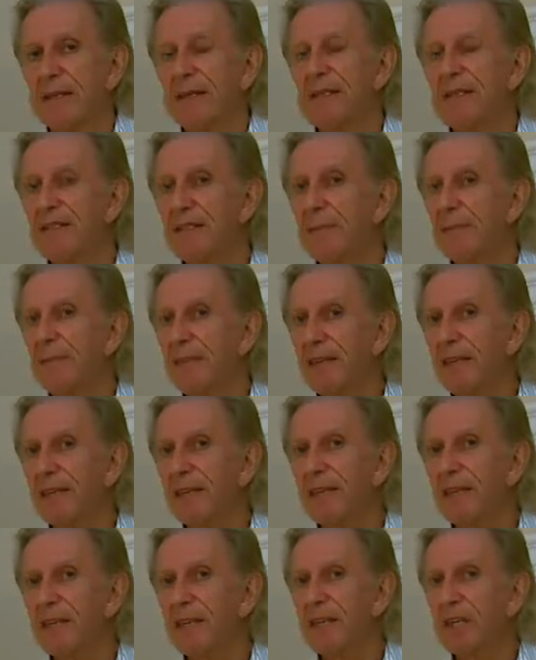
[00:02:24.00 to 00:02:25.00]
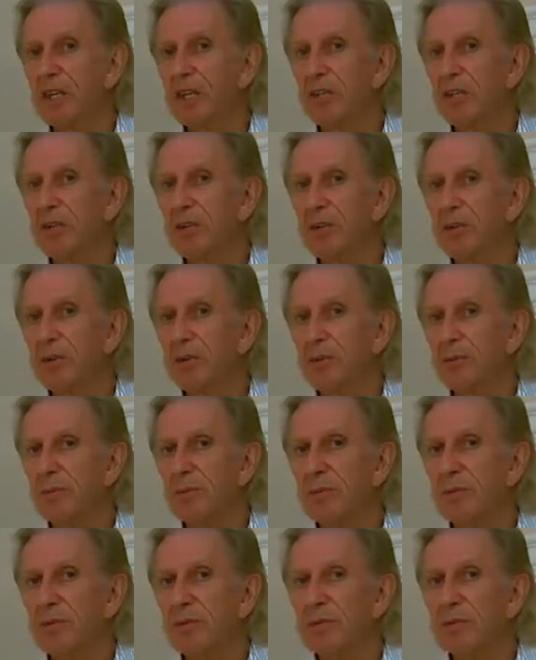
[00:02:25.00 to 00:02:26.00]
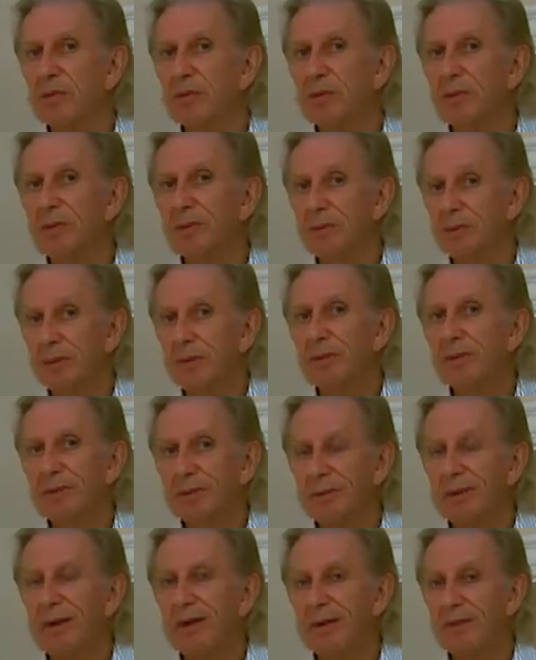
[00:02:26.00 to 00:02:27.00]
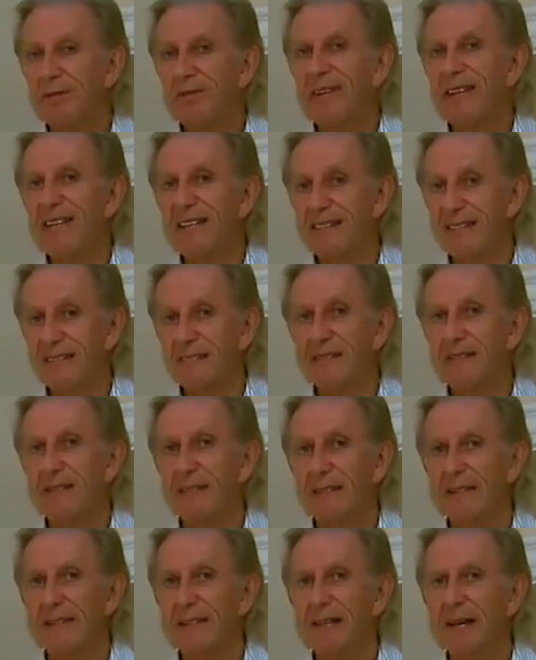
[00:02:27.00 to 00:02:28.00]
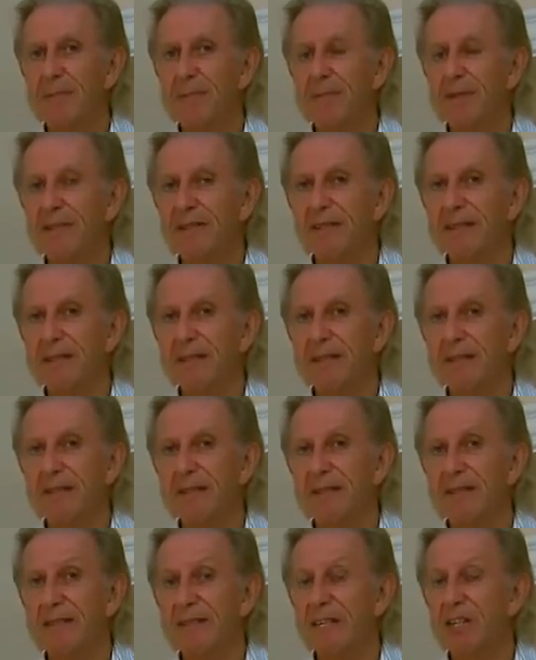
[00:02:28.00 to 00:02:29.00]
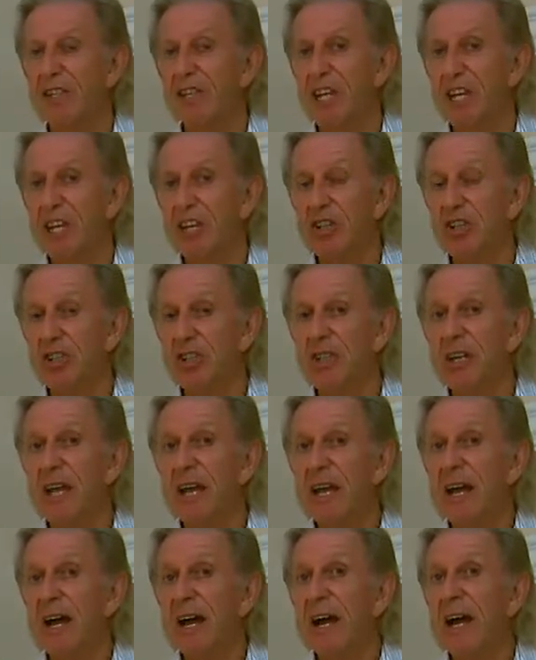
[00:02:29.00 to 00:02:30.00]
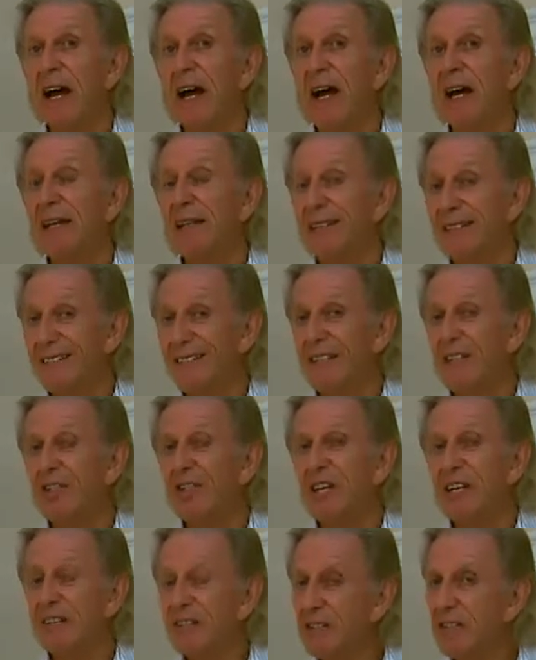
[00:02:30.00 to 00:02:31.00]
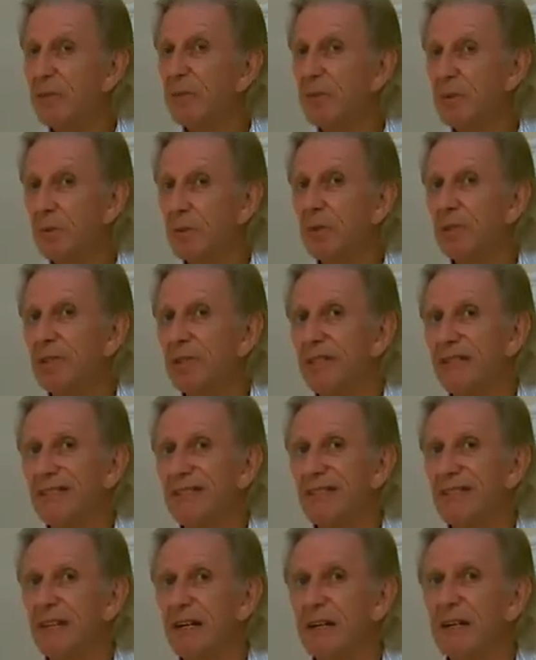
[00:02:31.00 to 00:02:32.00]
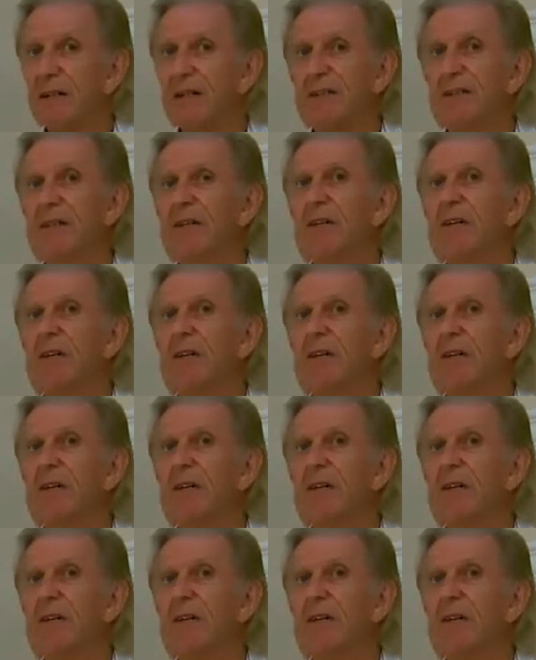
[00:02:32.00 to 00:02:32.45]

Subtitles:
Here's some things you can do to address that particular situation, and I suggest you would want to start